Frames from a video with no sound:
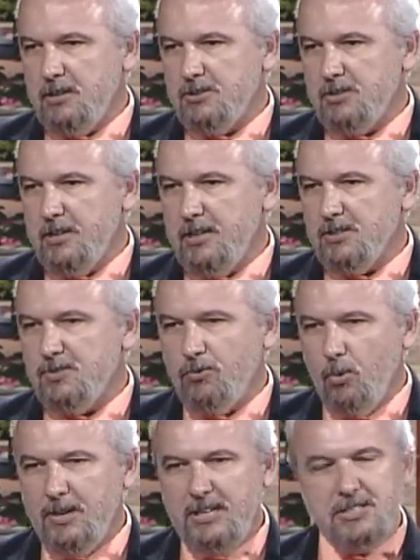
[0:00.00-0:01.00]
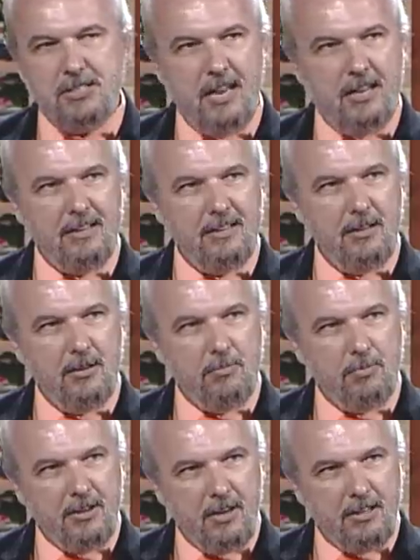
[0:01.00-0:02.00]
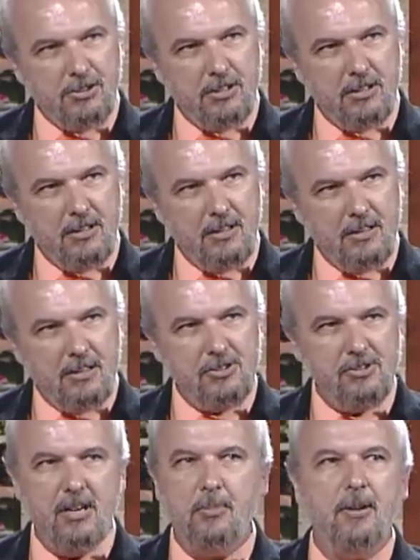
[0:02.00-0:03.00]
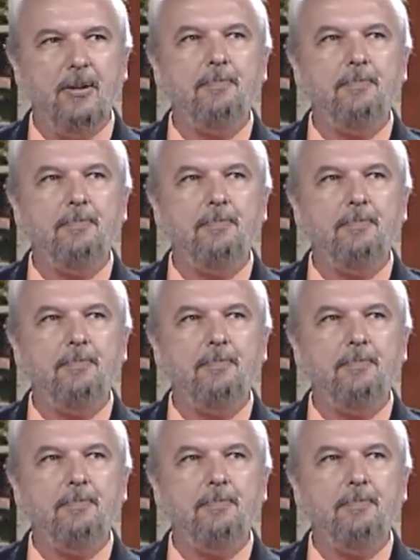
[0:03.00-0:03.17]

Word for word: is in his 42nd production this summer.